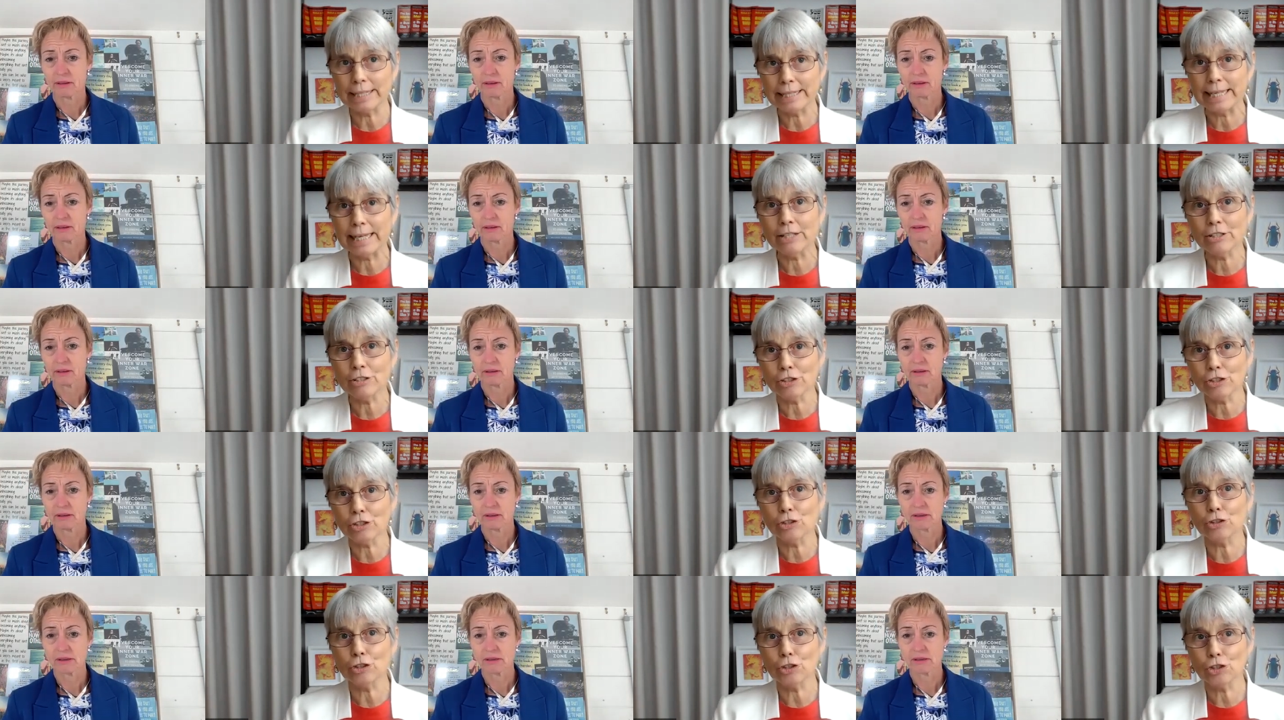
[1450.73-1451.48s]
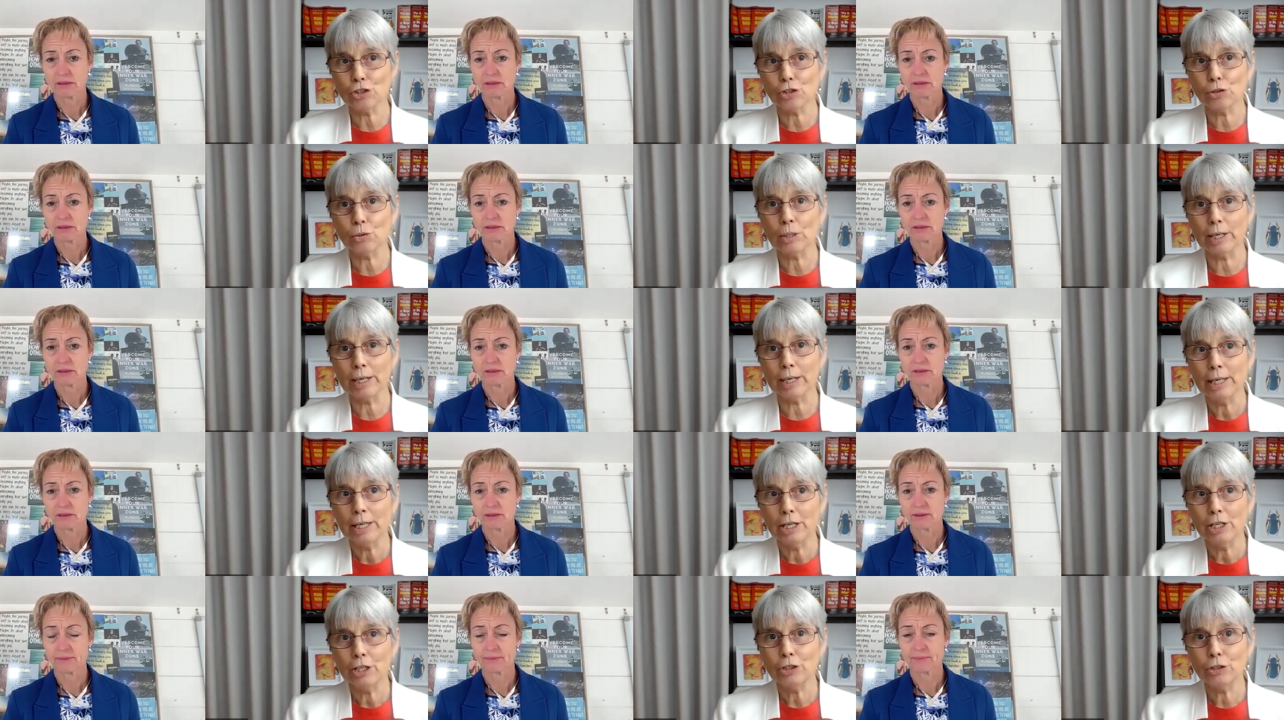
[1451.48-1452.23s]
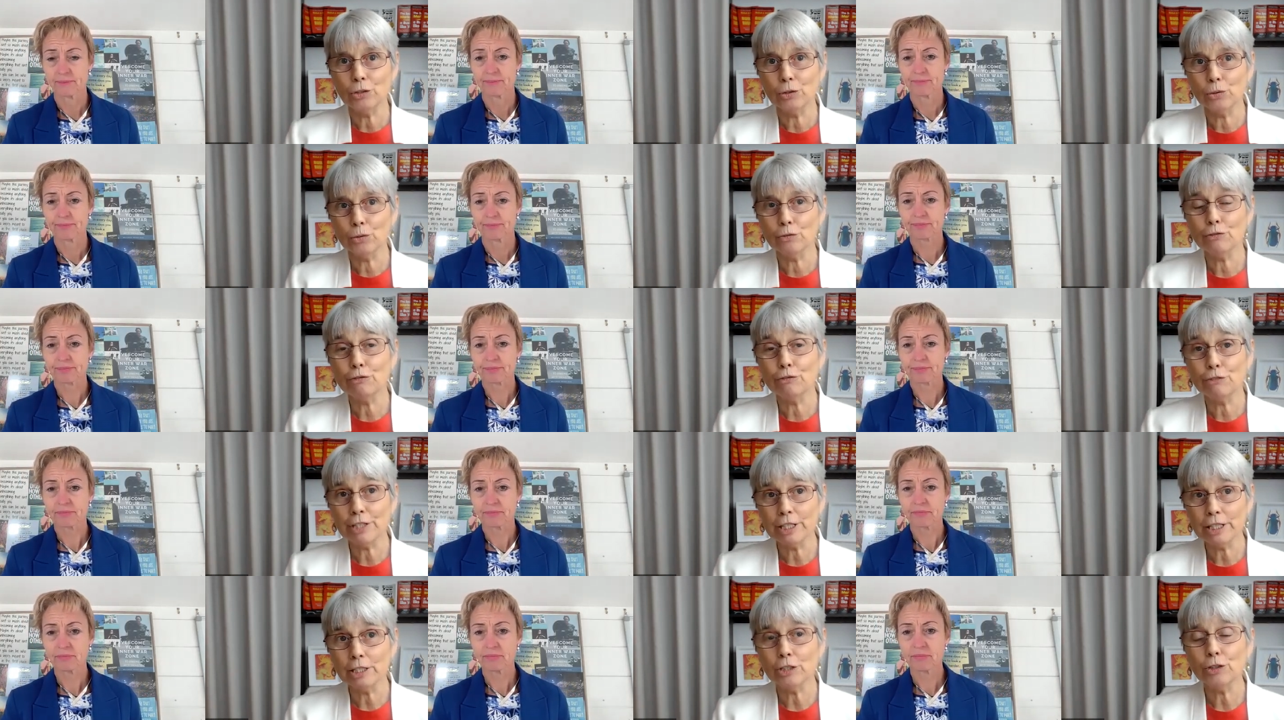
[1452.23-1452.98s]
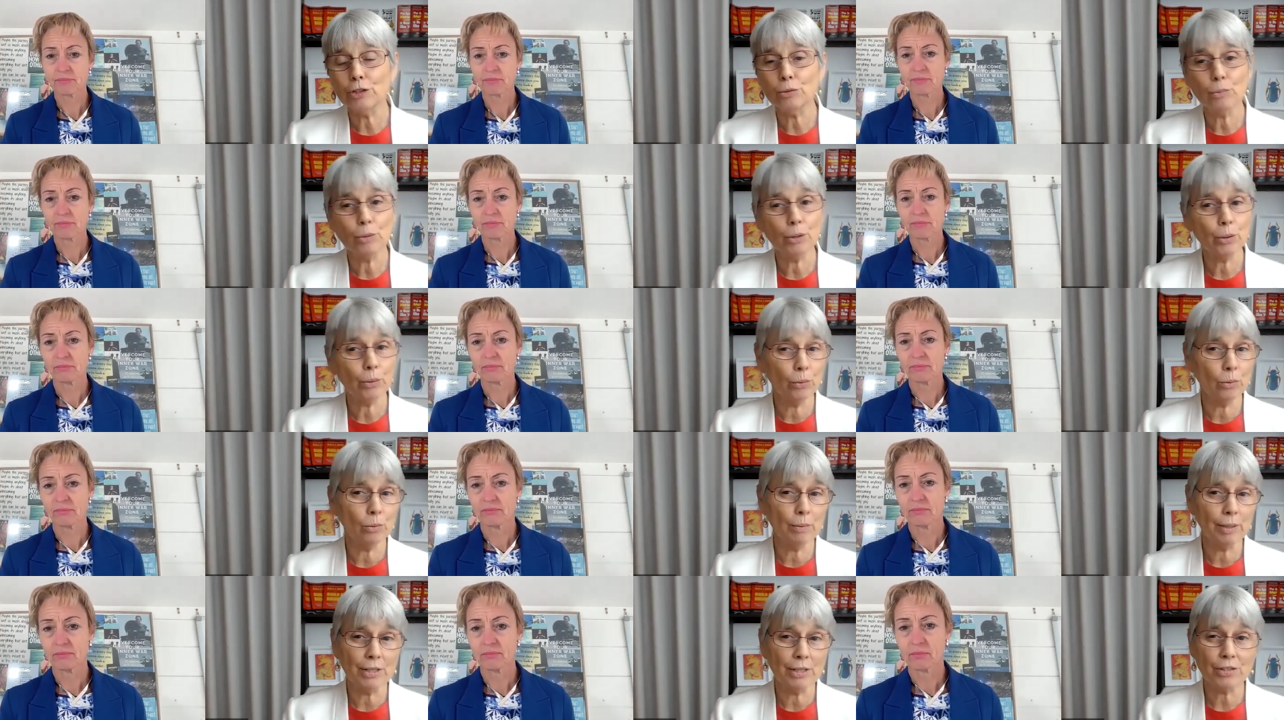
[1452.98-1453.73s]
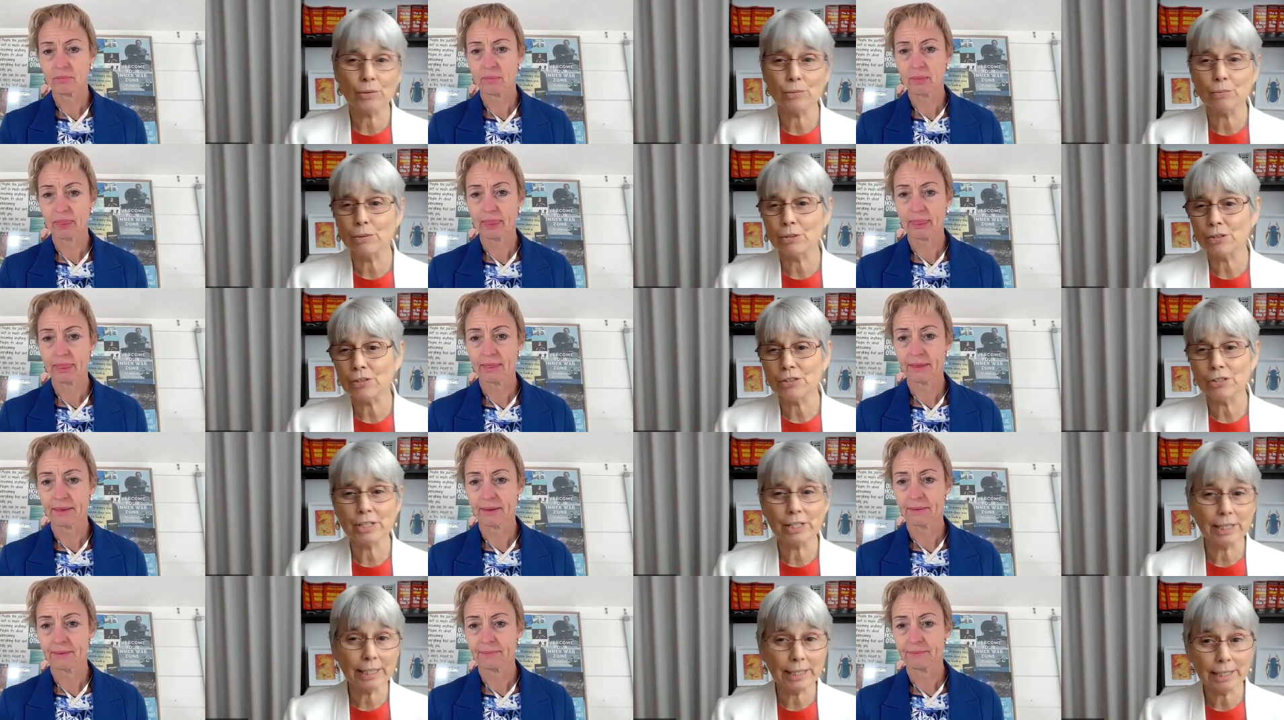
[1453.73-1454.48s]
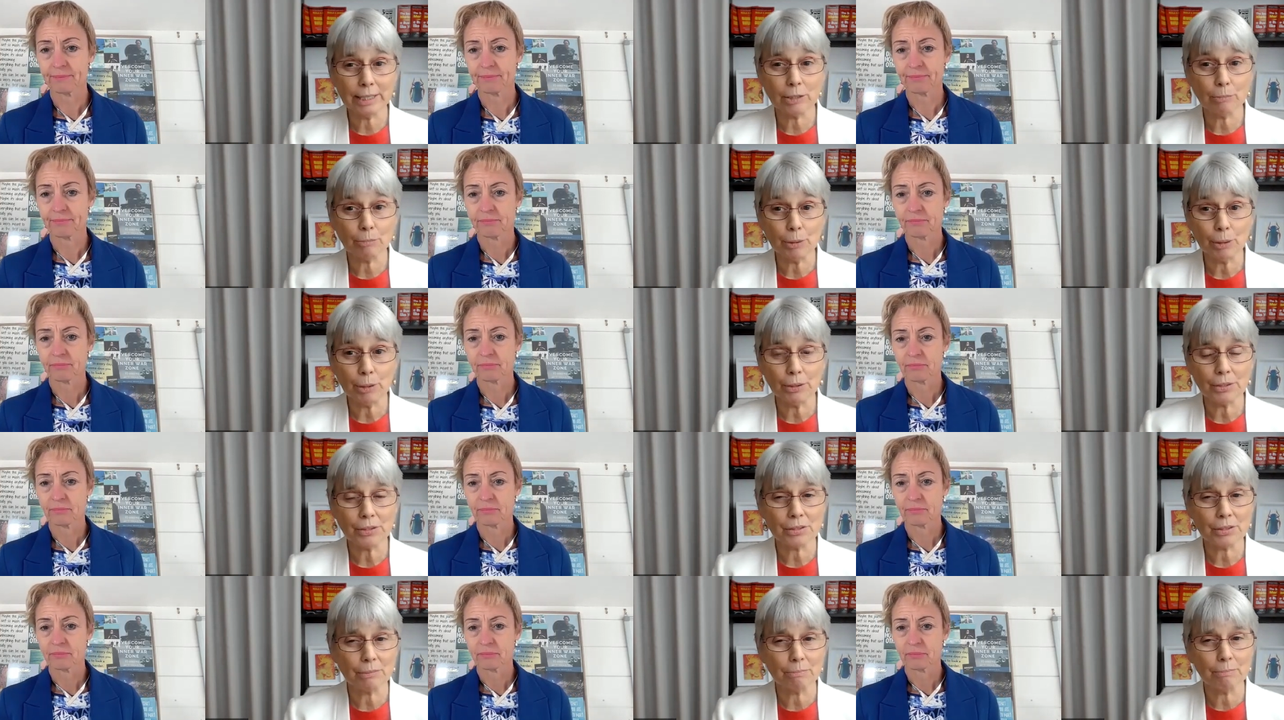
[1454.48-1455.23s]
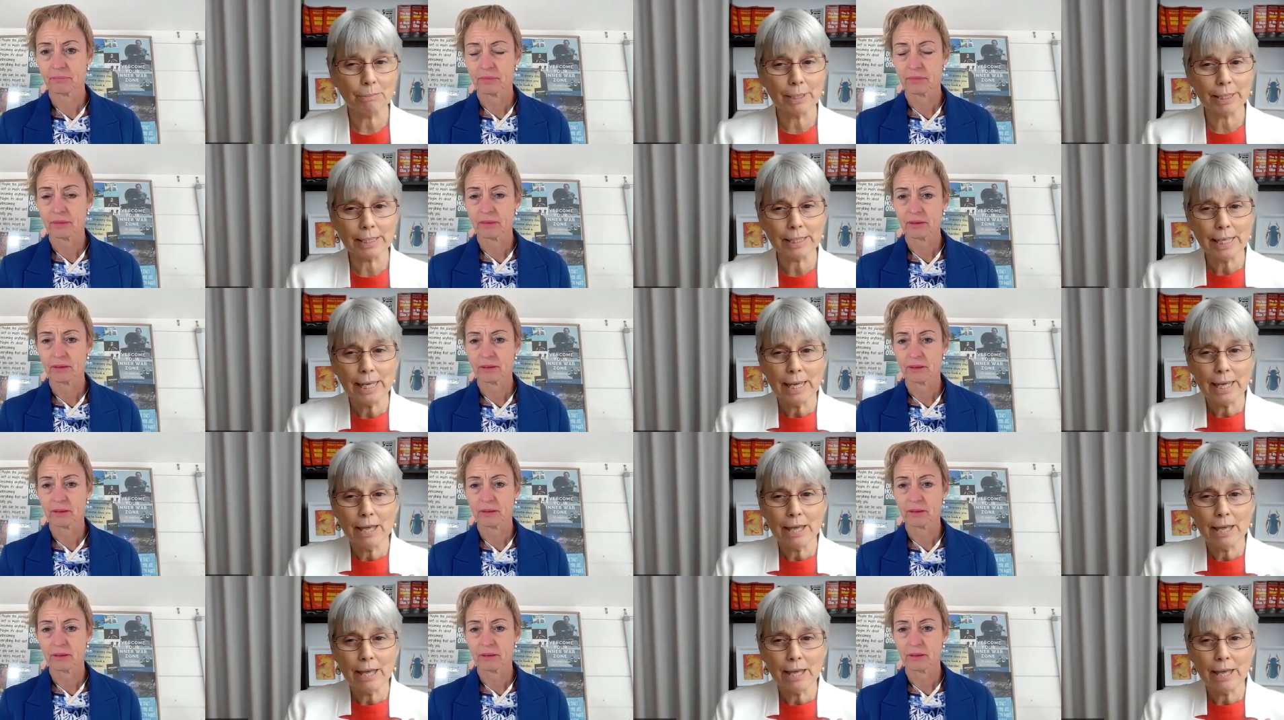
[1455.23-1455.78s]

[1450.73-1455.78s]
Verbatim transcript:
Speaker 1: Yes, sure, you feel you were always a resilient person, but